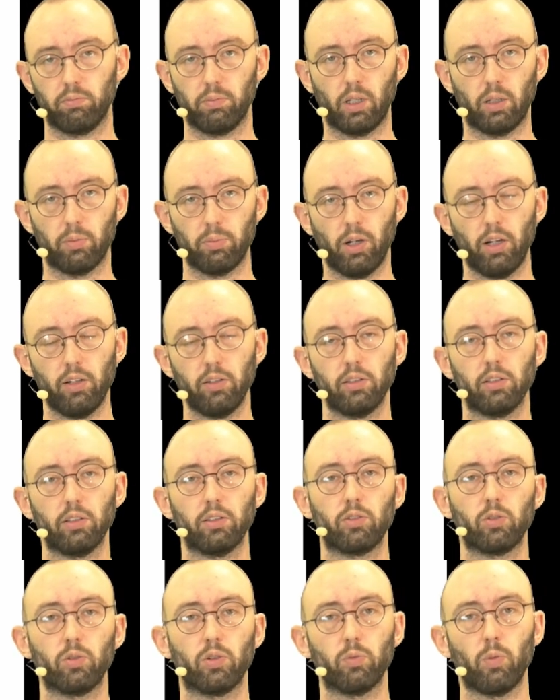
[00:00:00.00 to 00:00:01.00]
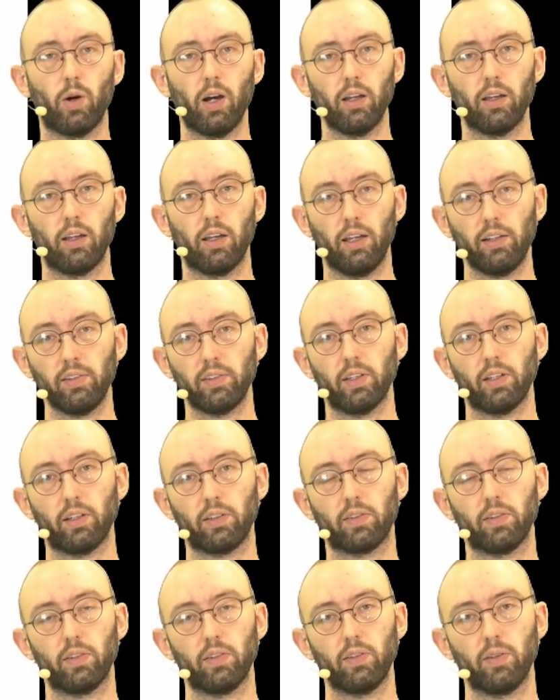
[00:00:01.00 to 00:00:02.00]
in parallel to the
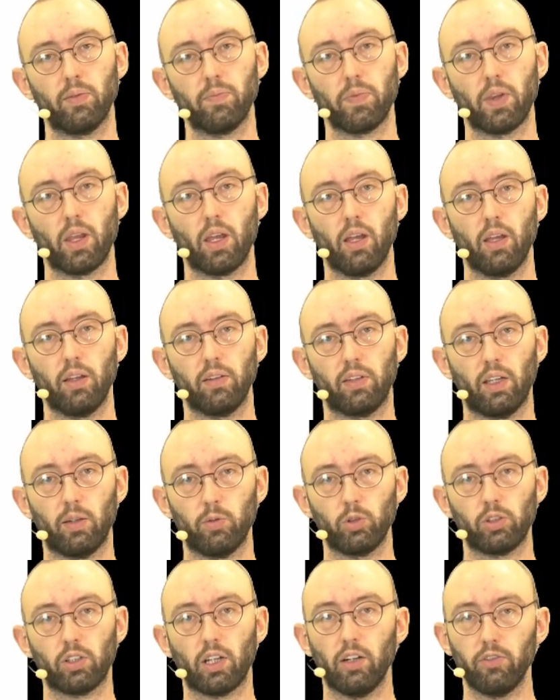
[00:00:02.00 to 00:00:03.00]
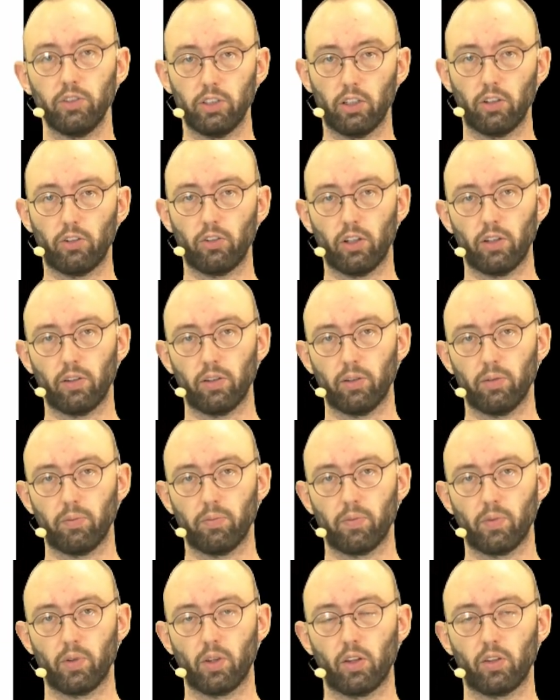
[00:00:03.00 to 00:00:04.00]
x-axis, they would cover each other.
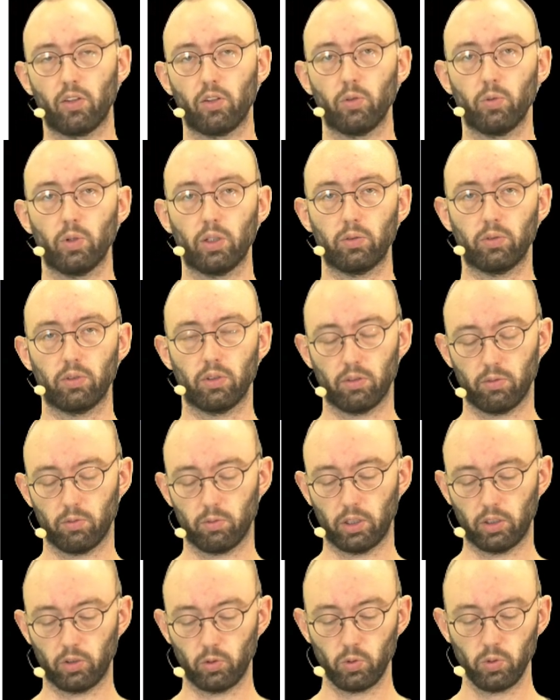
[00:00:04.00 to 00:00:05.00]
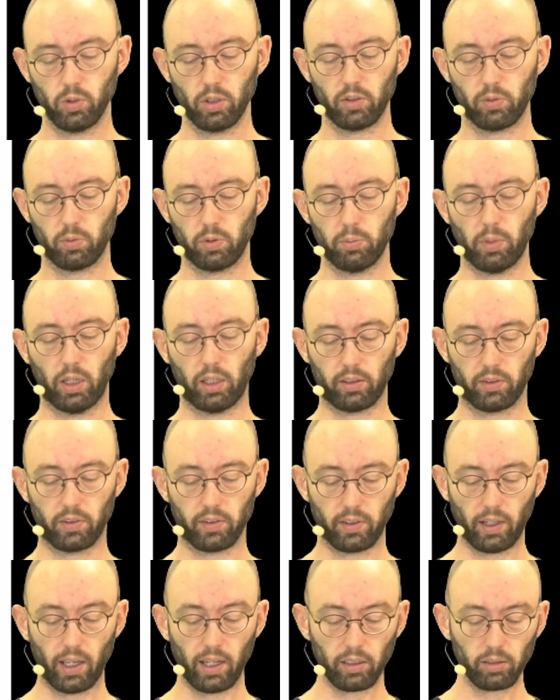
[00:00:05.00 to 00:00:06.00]
So what we do is we make a
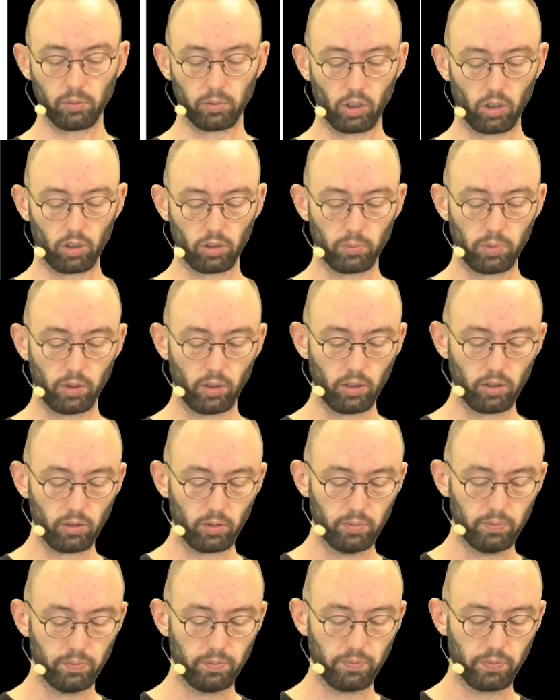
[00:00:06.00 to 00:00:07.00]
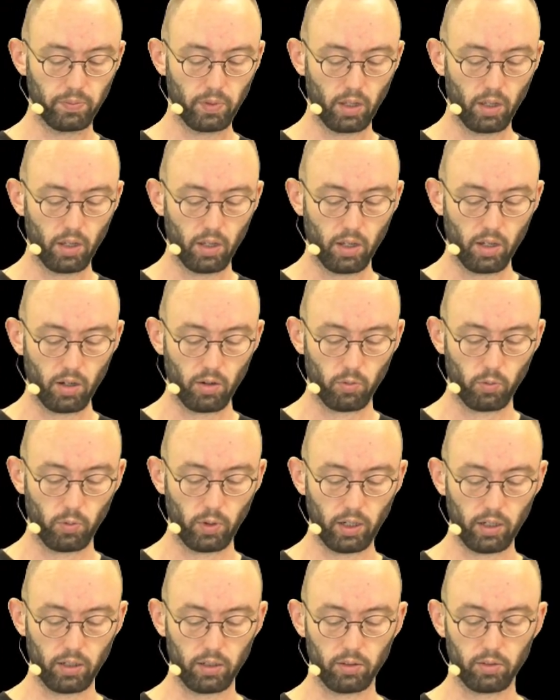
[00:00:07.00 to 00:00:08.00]
stacked dot plot
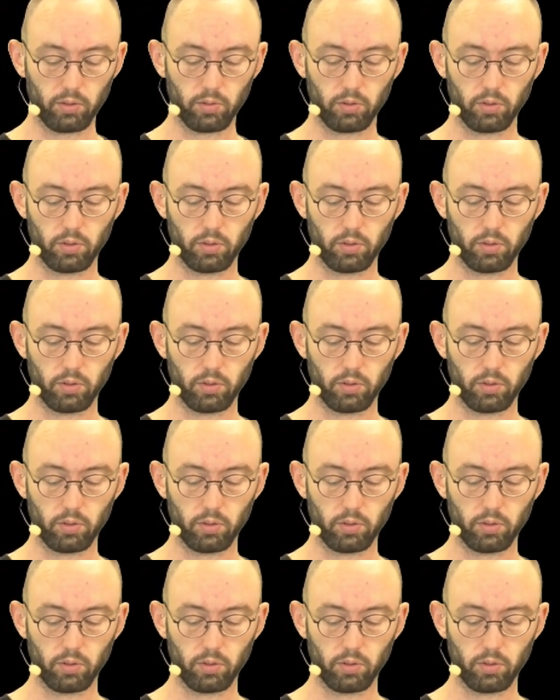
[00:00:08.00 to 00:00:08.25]
where